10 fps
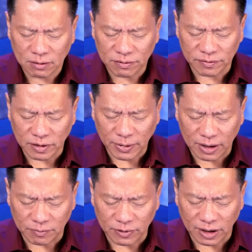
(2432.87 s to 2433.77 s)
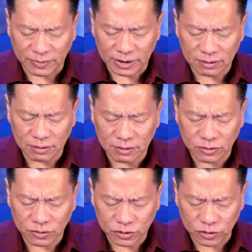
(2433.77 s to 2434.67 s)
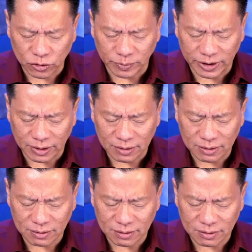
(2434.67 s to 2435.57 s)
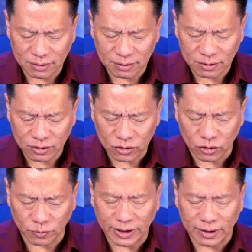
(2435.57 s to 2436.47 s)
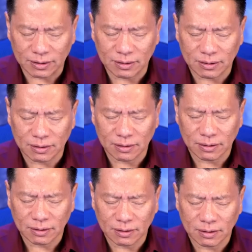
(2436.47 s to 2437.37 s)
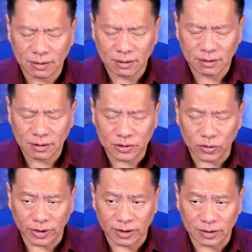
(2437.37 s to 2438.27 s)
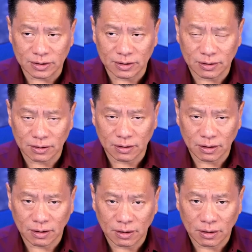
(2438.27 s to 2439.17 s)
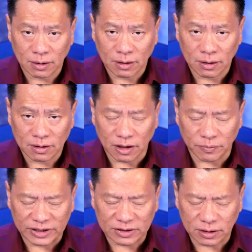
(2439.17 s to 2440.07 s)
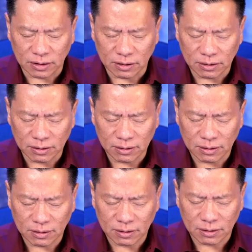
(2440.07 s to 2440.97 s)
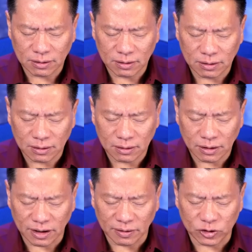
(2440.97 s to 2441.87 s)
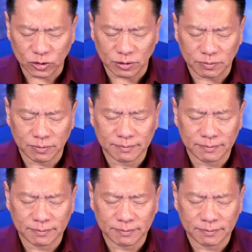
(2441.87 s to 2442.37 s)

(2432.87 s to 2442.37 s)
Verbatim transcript: from the Para Brahman. So be it. So be it. So it is. Now be still and absorb.